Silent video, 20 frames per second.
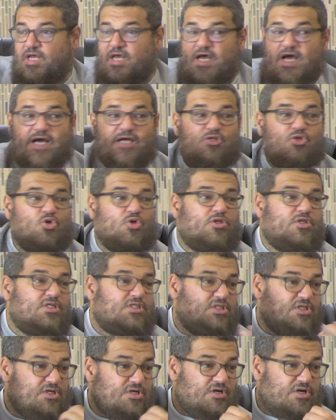I took this
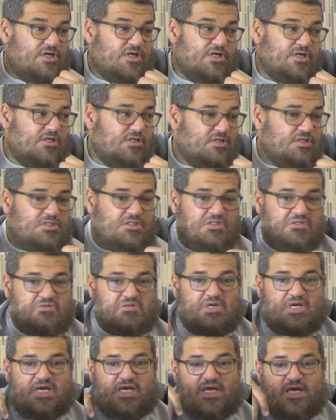in credit. He said,
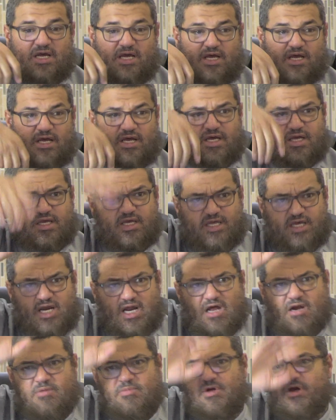get
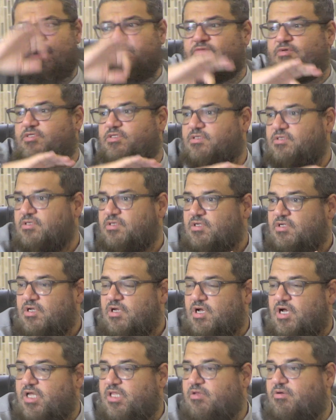out of my office.
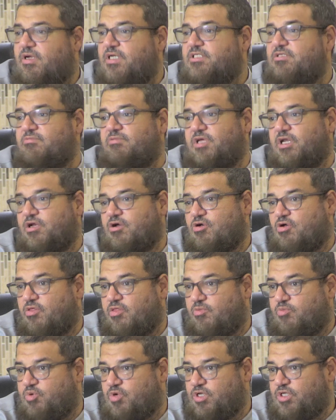Otherwise, I'm going to call
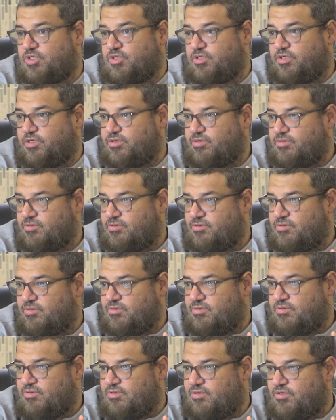the police on you.
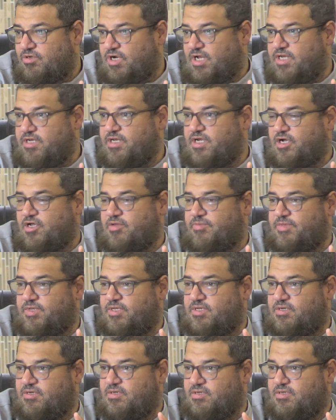You're undocumented.